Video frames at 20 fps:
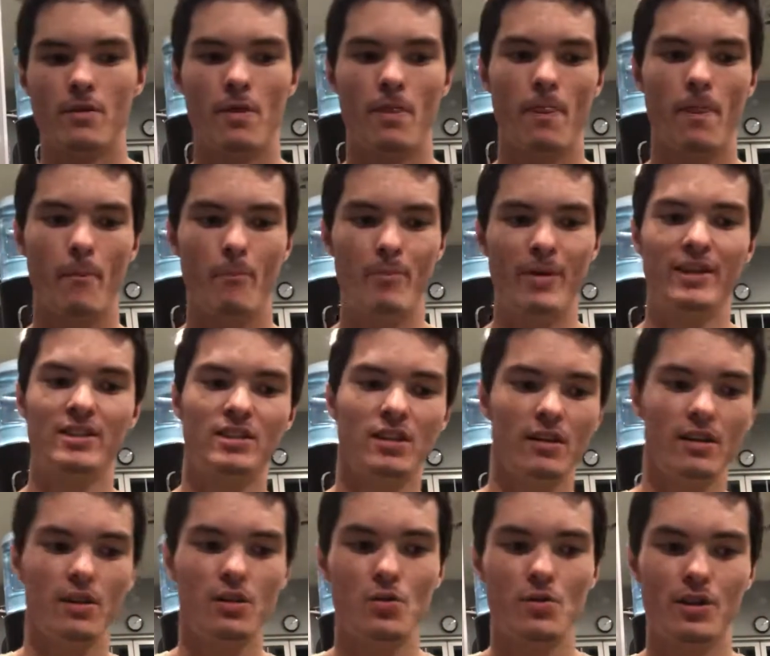the best thing
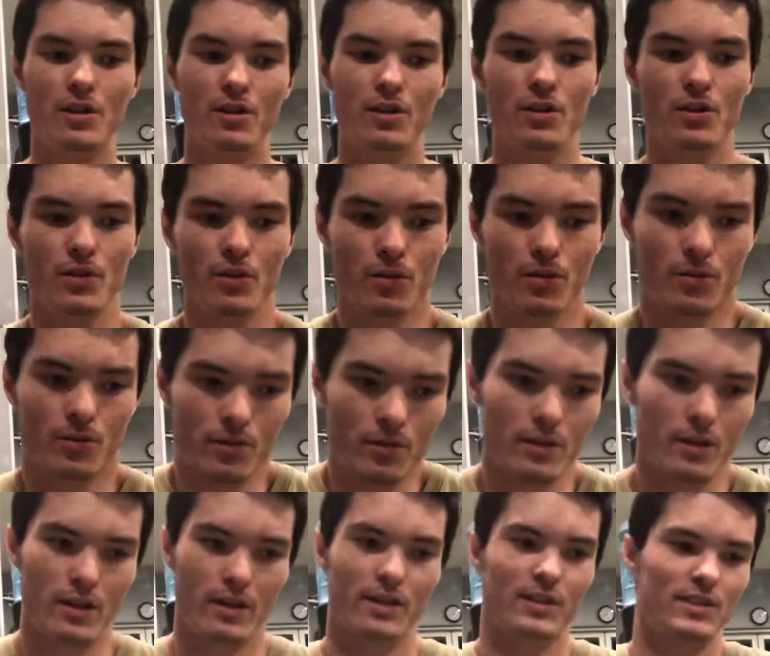that you can do,
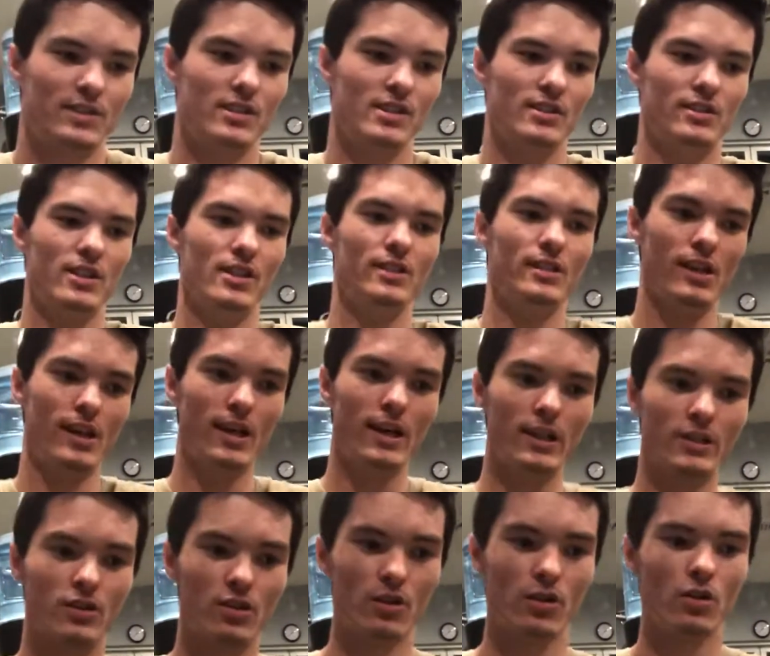and
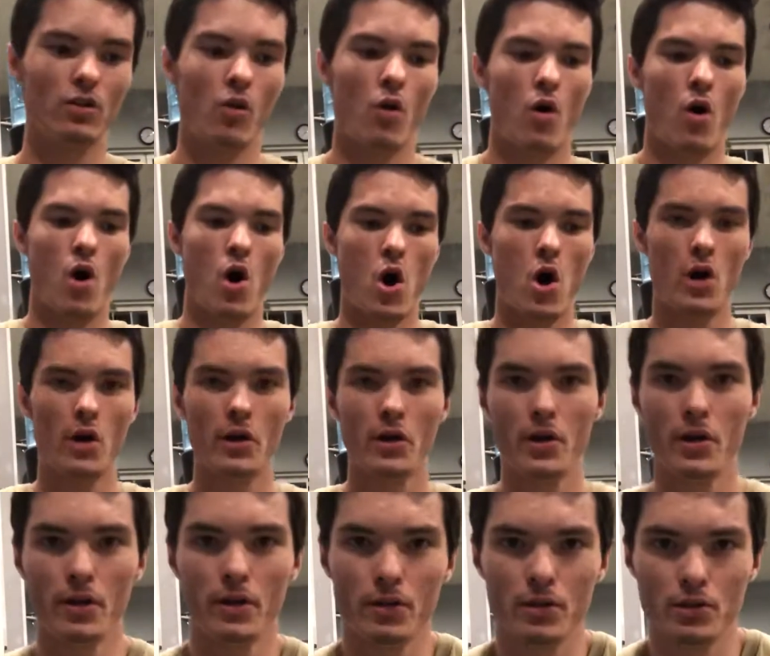it's a little
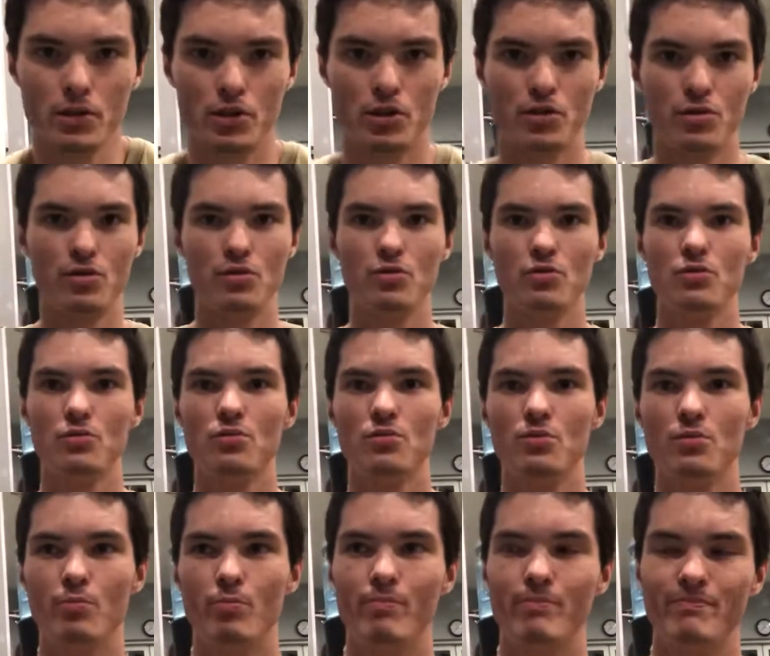hard
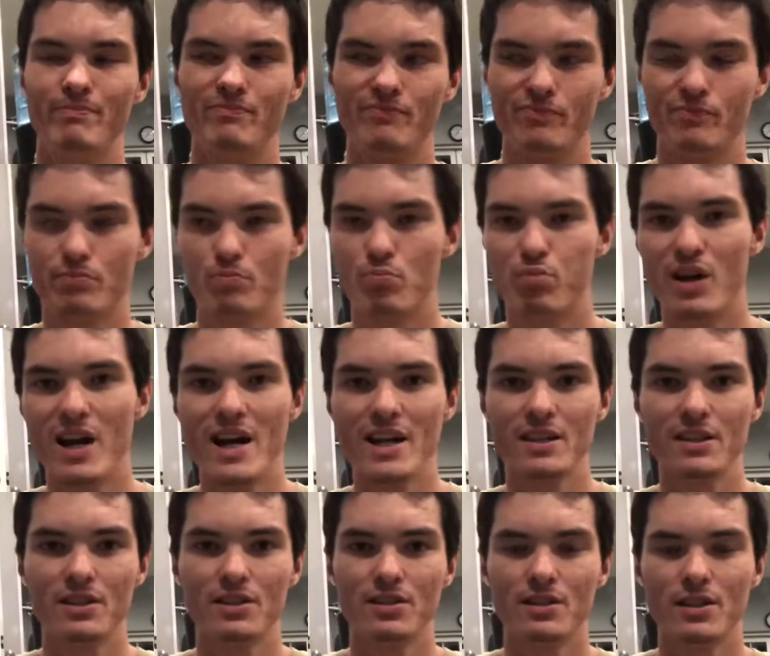to
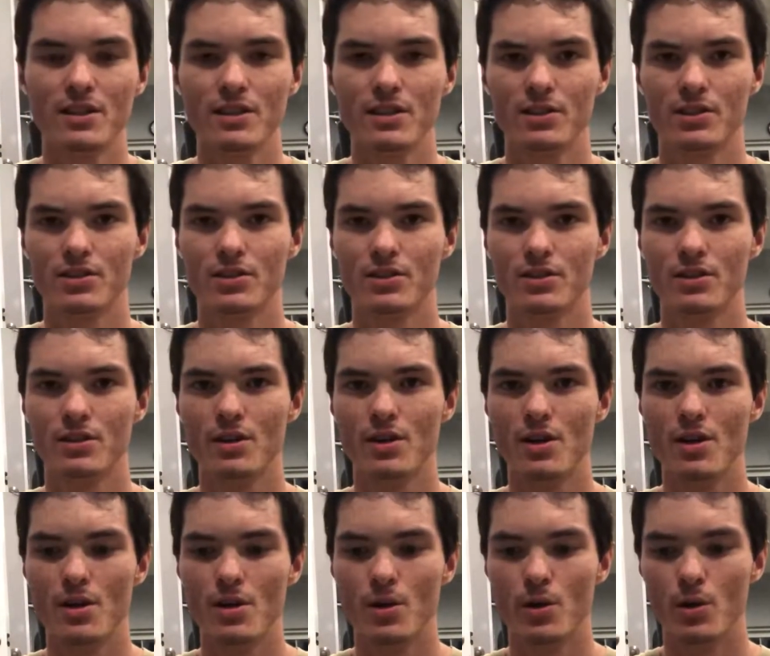practice this
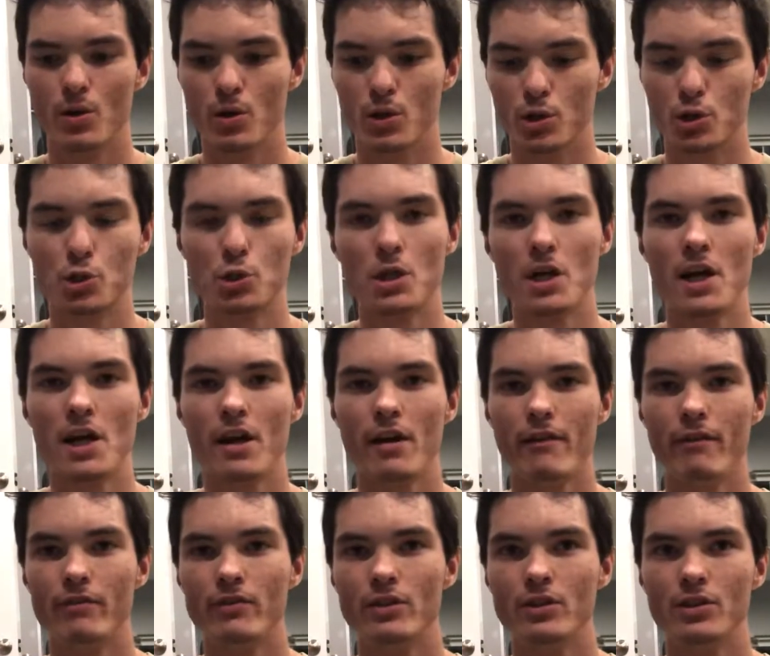or try it
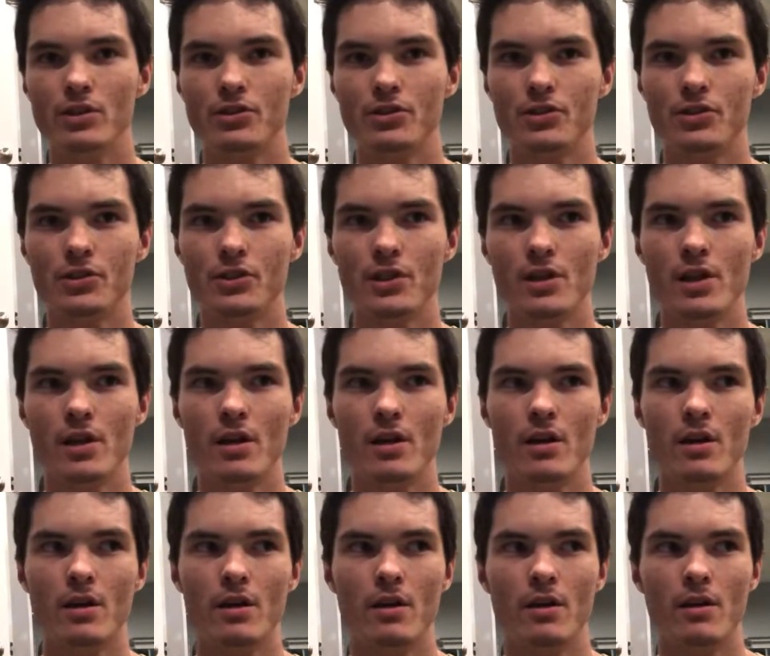at first,
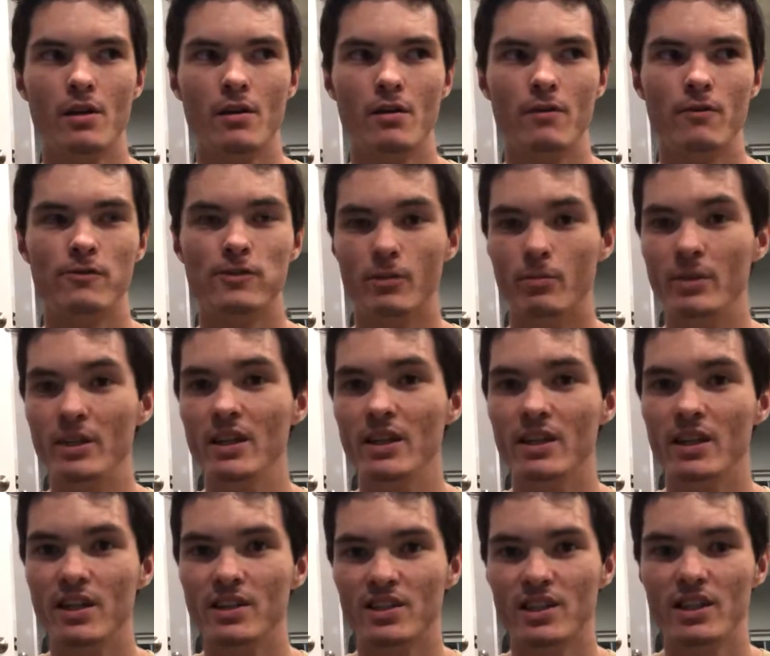For me, it
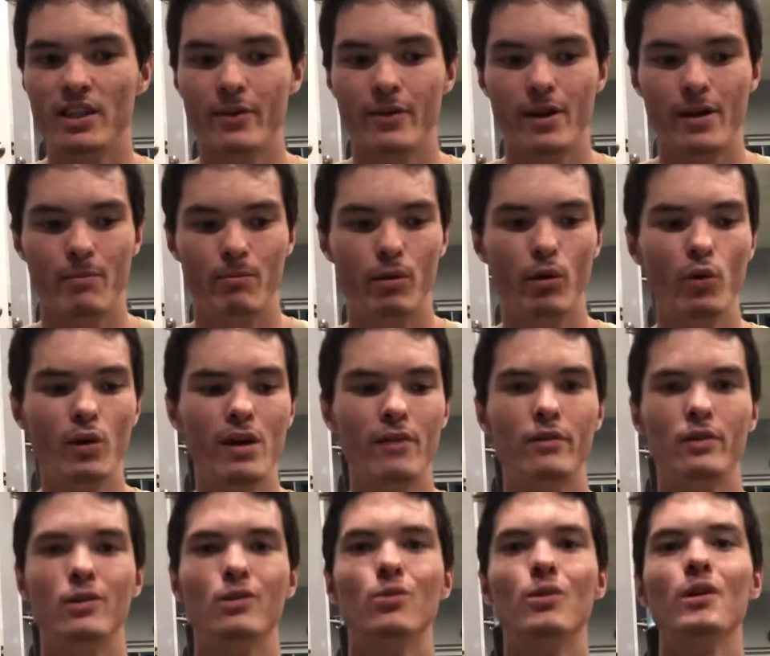is anyway, but whenever
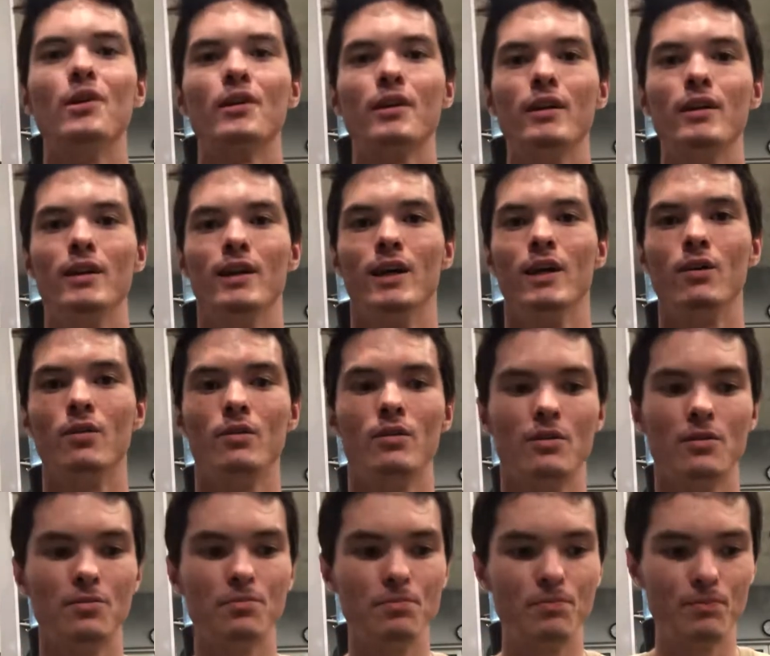you're working out,
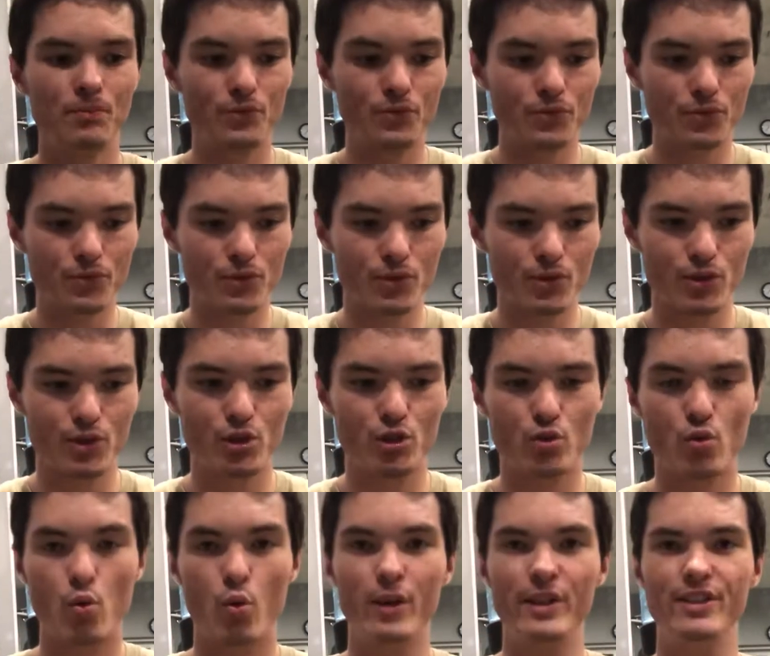
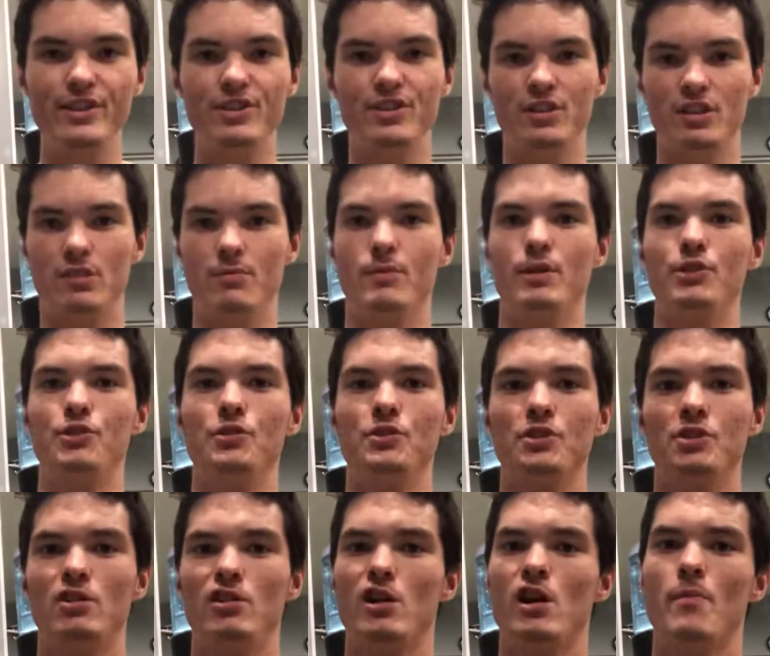squeezing your muscle at
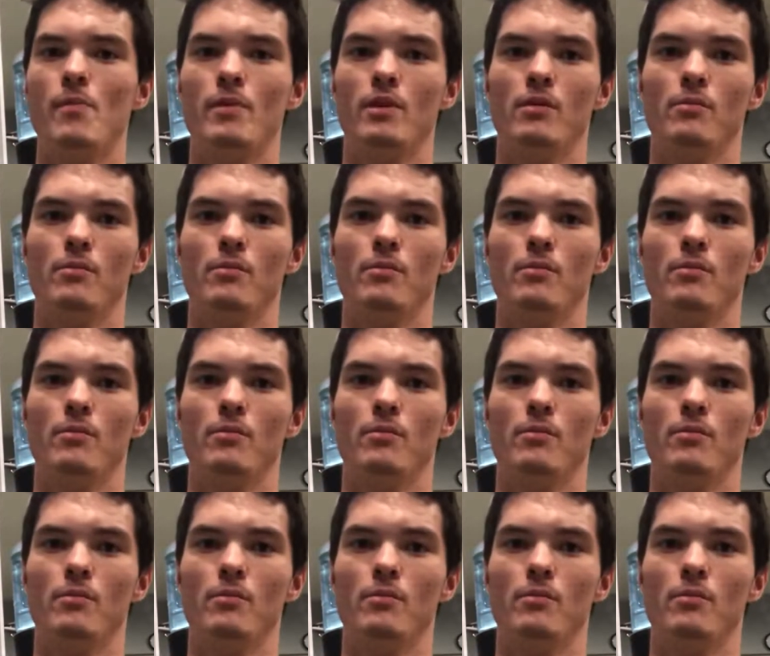the top of the